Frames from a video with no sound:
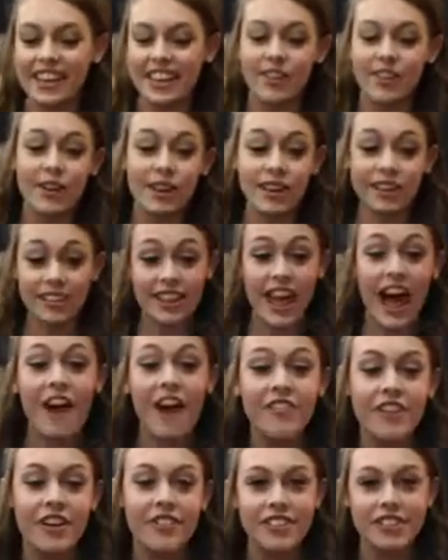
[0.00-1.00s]
you
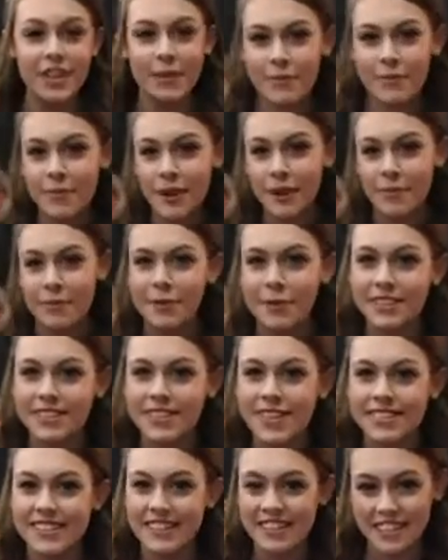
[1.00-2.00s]
laugh every time another
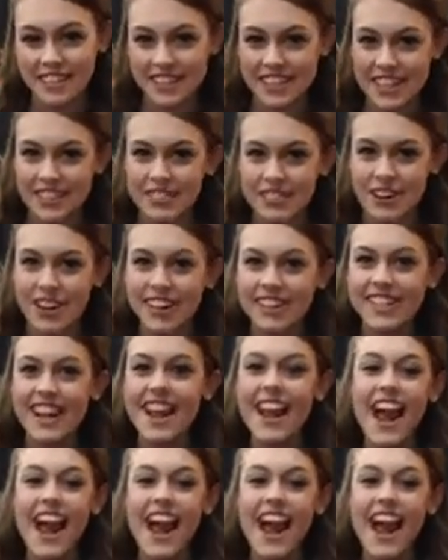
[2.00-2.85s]
person comes out in the same dress,